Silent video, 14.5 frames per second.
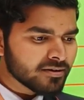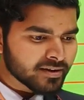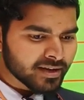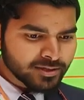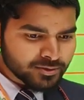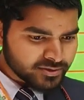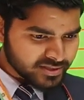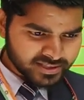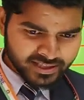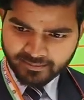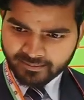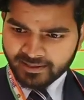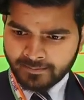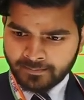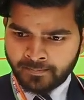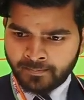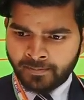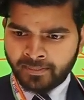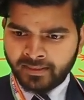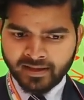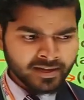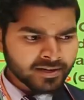Can you say me?
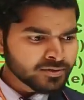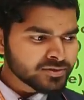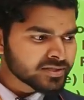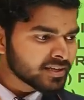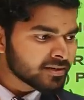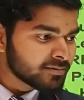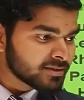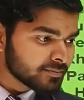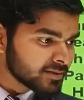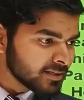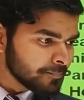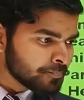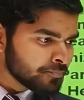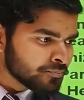Can you share with me?